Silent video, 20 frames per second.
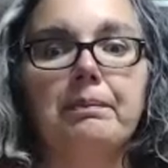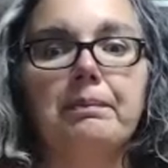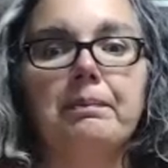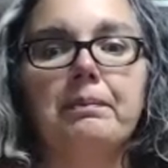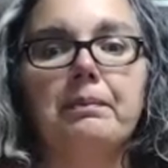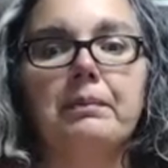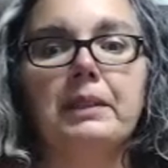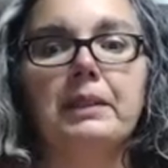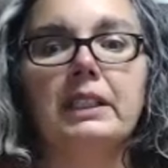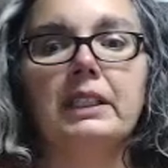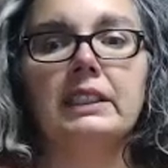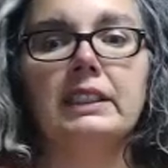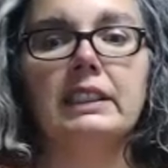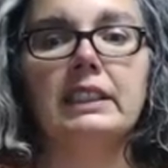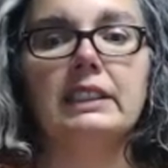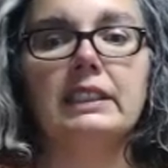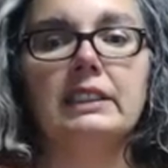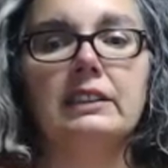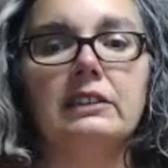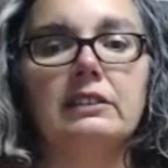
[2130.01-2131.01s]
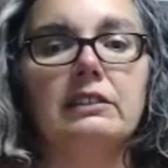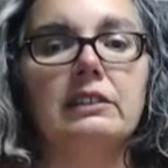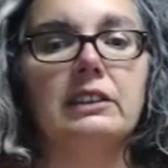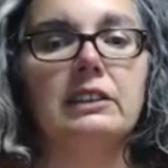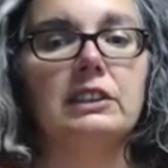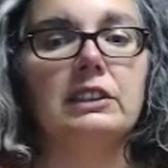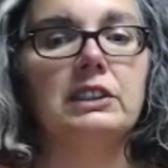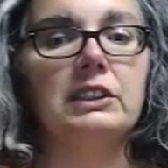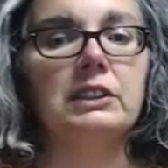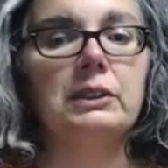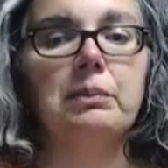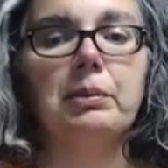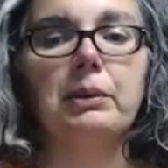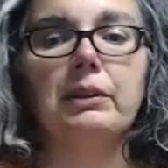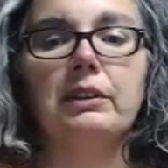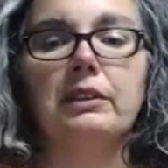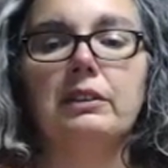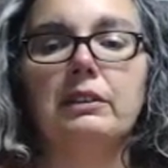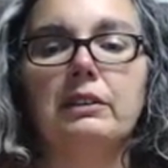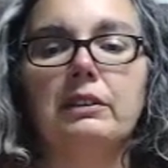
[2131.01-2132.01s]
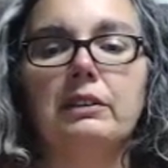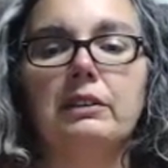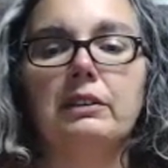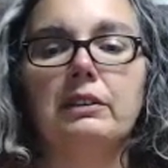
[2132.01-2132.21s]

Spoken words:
because it's the super